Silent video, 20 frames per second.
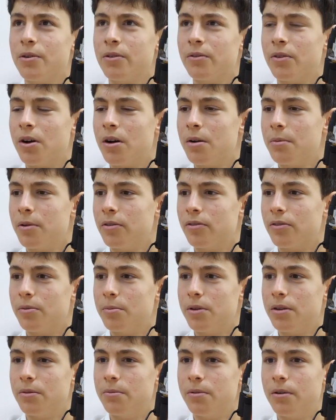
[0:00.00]
of a hobby for
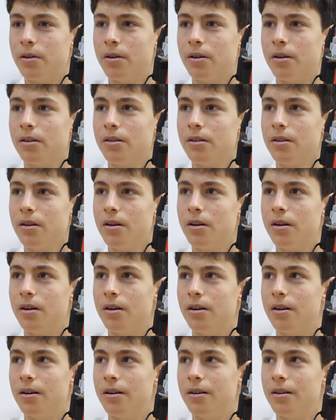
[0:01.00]
me, but
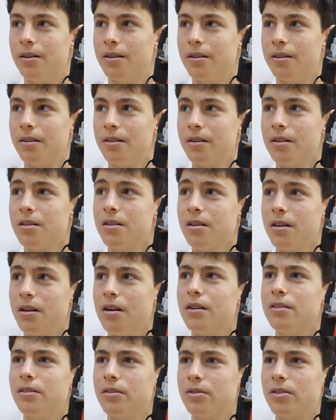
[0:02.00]

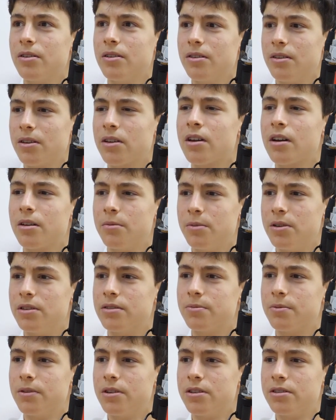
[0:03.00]
I know the academy is
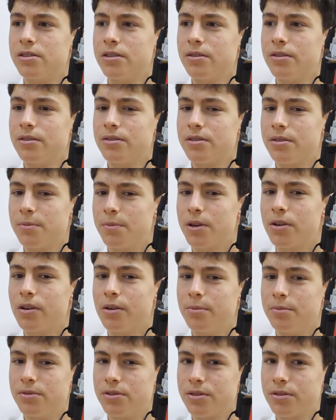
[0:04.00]
pretty serious. It
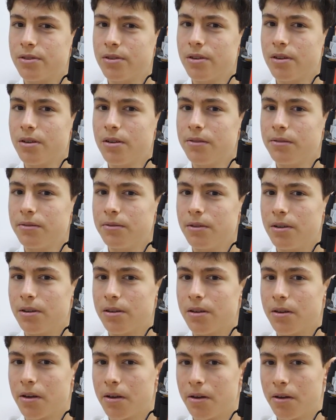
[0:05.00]
becomes
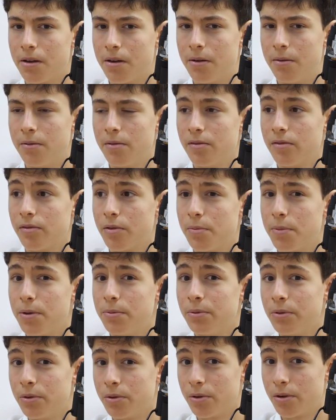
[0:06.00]
like for
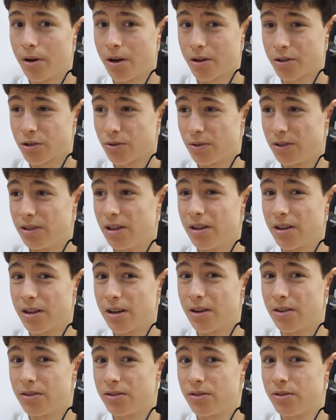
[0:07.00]
people who are actually
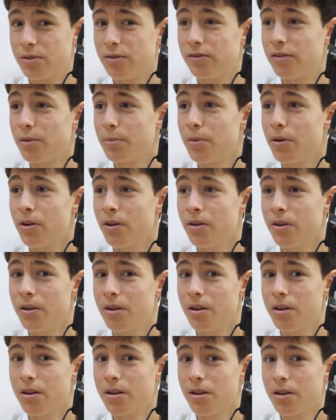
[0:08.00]
dedicated to football,
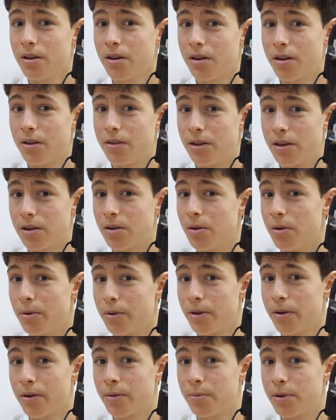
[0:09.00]
they go
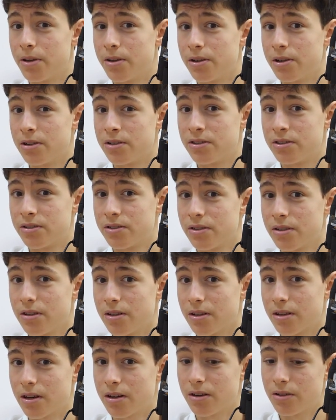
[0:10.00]
there because
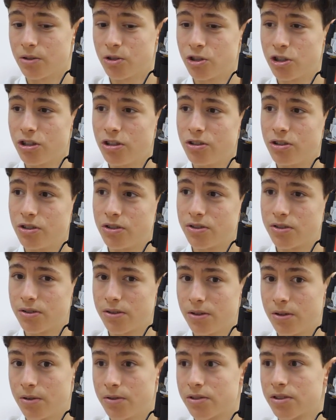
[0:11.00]
it kind of changes
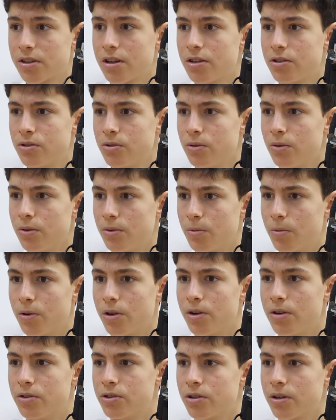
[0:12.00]
your schedule and where
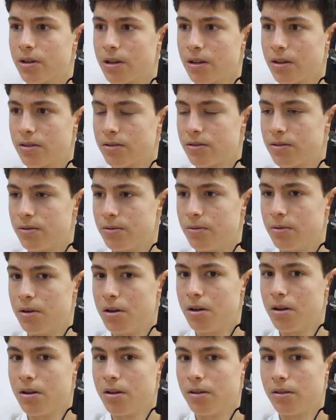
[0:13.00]
you're trying to get to,
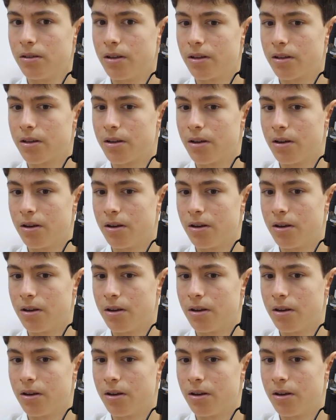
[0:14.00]
like